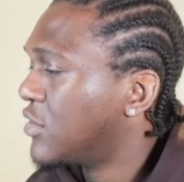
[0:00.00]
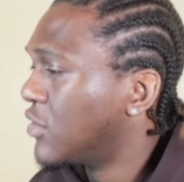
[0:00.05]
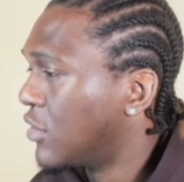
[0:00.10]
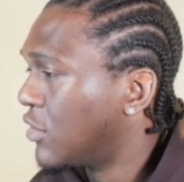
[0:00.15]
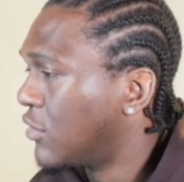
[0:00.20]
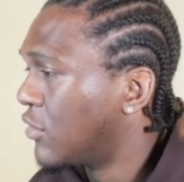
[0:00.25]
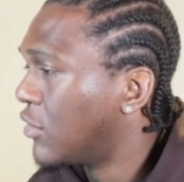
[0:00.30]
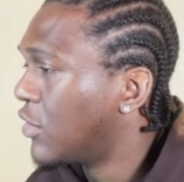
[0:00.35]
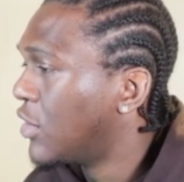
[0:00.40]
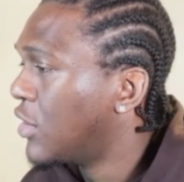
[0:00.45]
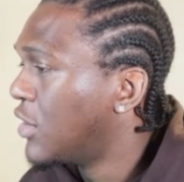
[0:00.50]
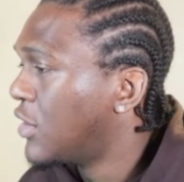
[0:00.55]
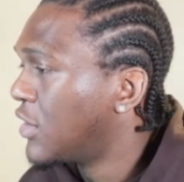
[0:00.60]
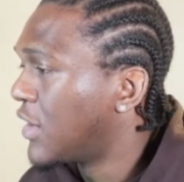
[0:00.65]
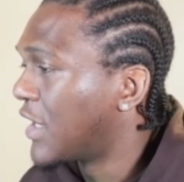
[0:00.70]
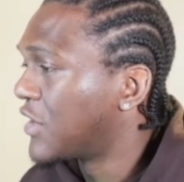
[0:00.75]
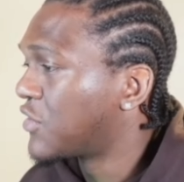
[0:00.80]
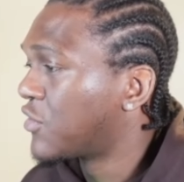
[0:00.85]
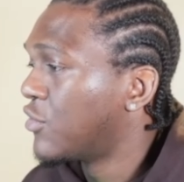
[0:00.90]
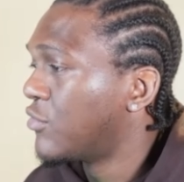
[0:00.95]
So
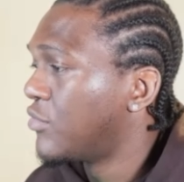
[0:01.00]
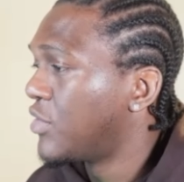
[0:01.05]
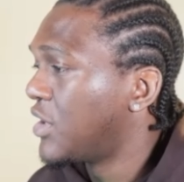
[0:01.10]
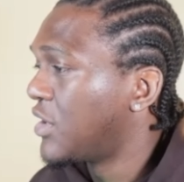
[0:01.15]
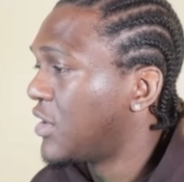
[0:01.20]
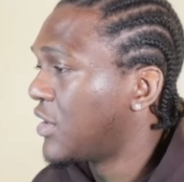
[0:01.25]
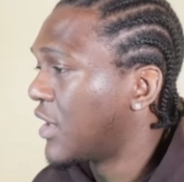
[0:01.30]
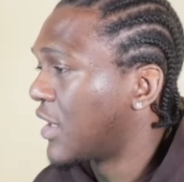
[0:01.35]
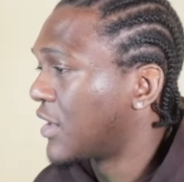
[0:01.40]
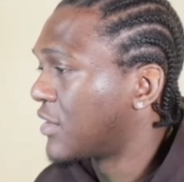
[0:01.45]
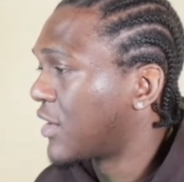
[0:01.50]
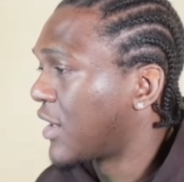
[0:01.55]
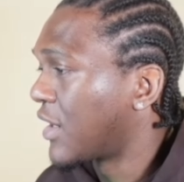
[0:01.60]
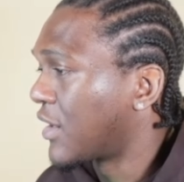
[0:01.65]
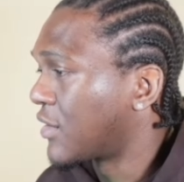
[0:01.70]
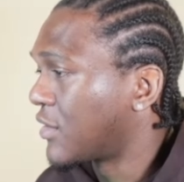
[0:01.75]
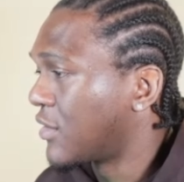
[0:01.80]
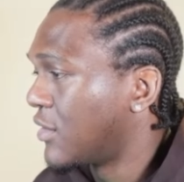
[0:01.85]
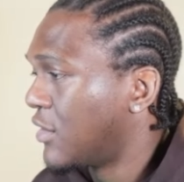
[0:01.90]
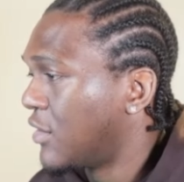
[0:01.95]
that's going to be the
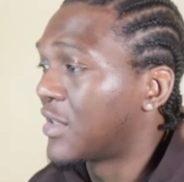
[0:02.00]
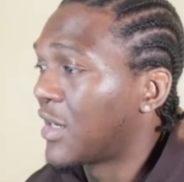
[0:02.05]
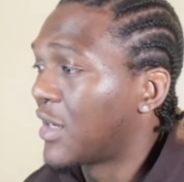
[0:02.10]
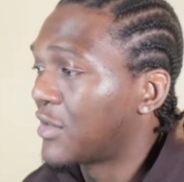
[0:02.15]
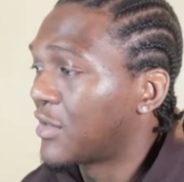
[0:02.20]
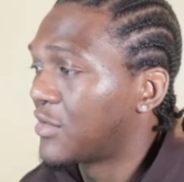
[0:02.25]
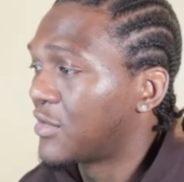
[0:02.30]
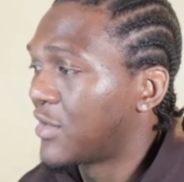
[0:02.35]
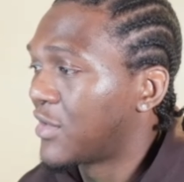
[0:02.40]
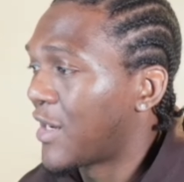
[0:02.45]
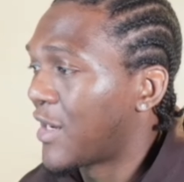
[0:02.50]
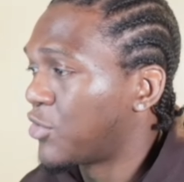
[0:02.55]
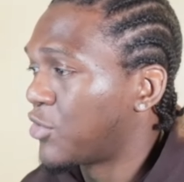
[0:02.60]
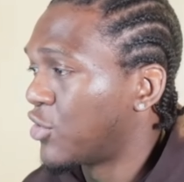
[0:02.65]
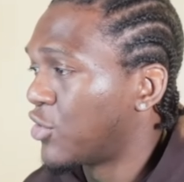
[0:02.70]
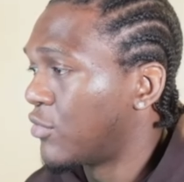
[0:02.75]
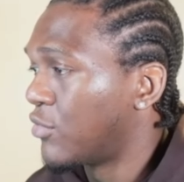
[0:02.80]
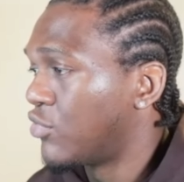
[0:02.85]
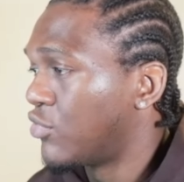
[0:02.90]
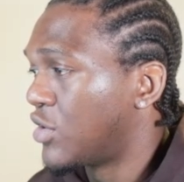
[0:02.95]
attacker's
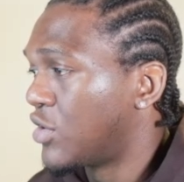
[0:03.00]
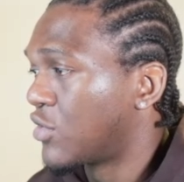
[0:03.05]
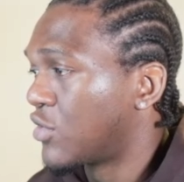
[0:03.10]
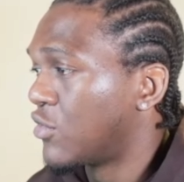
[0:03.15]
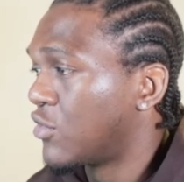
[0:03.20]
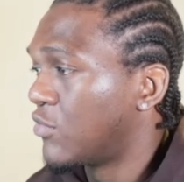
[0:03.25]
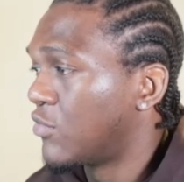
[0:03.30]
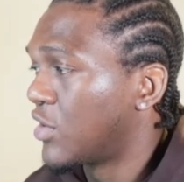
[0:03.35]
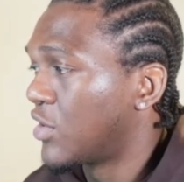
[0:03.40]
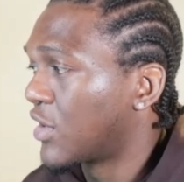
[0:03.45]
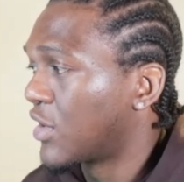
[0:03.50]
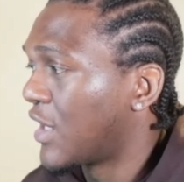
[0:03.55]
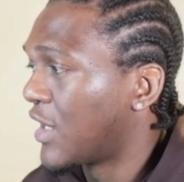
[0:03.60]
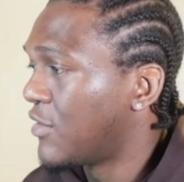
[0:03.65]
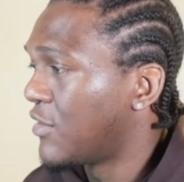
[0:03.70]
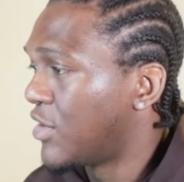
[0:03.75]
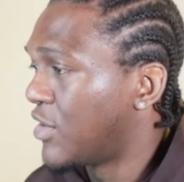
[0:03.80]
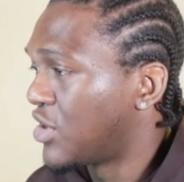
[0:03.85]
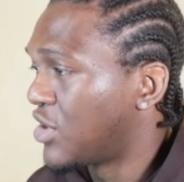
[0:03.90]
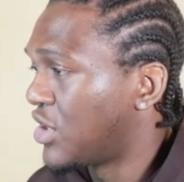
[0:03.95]
laptop, which is going to be the
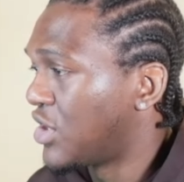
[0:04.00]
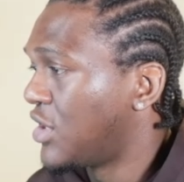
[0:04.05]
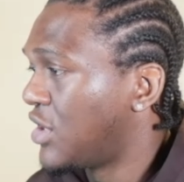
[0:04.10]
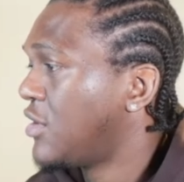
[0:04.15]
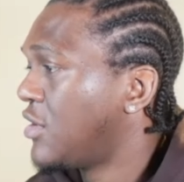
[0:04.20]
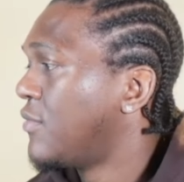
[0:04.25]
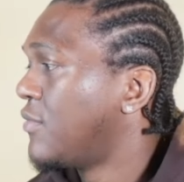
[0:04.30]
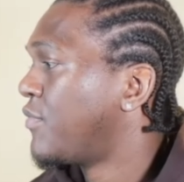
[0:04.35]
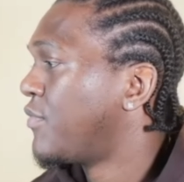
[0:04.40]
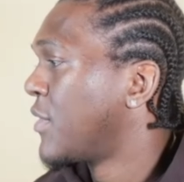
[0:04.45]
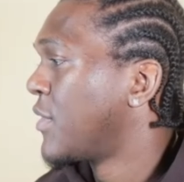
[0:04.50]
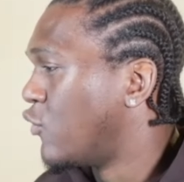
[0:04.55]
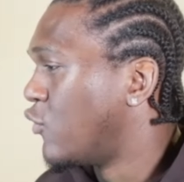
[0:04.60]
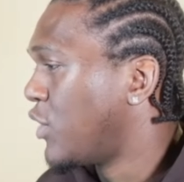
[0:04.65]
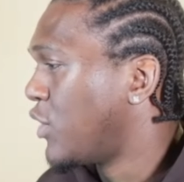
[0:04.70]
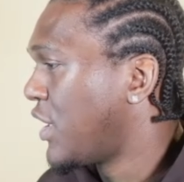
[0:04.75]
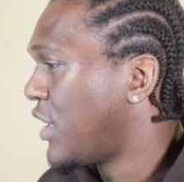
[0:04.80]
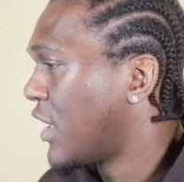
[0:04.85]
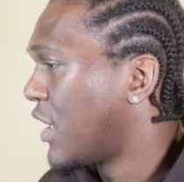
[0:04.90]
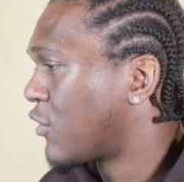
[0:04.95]
Kali machine. And
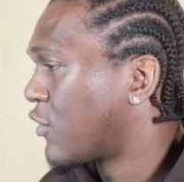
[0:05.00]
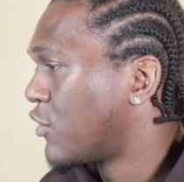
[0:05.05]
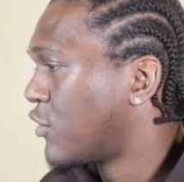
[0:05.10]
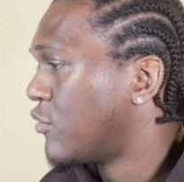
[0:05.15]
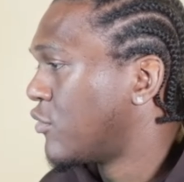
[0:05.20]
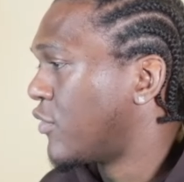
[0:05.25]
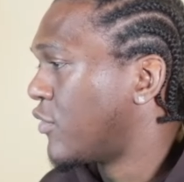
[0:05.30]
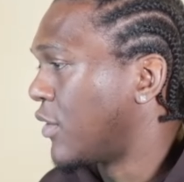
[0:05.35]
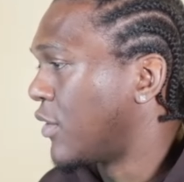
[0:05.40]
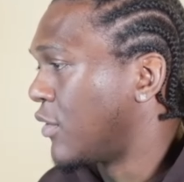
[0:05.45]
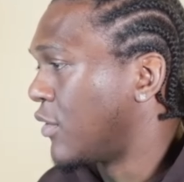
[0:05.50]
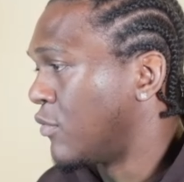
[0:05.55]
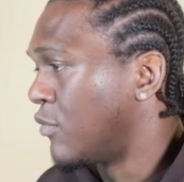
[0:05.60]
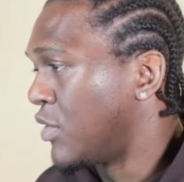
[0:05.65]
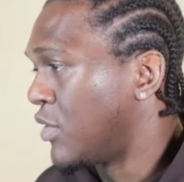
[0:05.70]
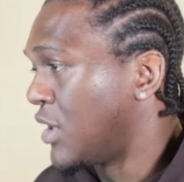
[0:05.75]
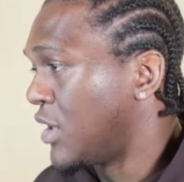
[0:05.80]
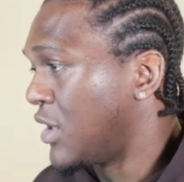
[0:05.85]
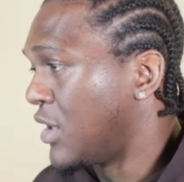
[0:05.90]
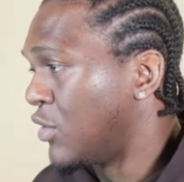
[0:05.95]
we are going to
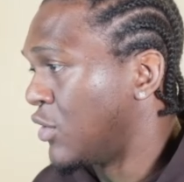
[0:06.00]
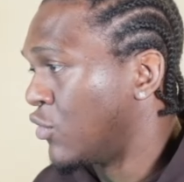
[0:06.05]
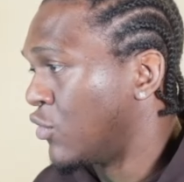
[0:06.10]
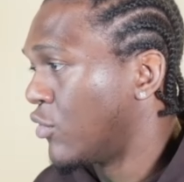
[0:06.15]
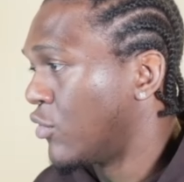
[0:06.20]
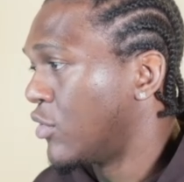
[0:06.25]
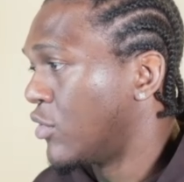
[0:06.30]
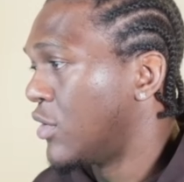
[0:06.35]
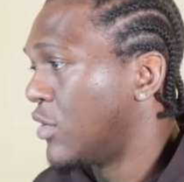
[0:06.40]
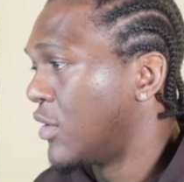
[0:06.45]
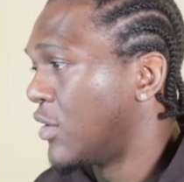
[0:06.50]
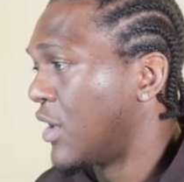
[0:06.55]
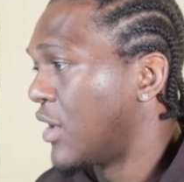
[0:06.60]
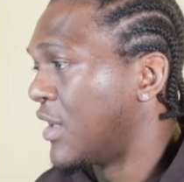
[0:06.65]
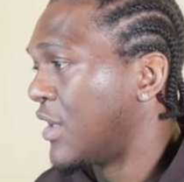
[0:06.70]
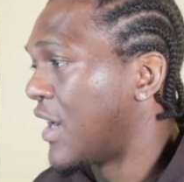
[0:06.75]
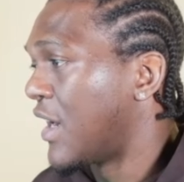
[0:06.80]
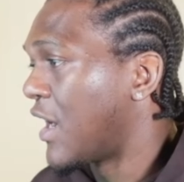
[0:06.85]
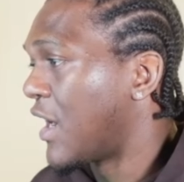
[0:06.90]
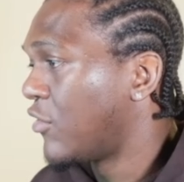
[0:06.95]
be doing
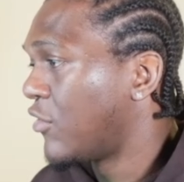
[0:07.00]
an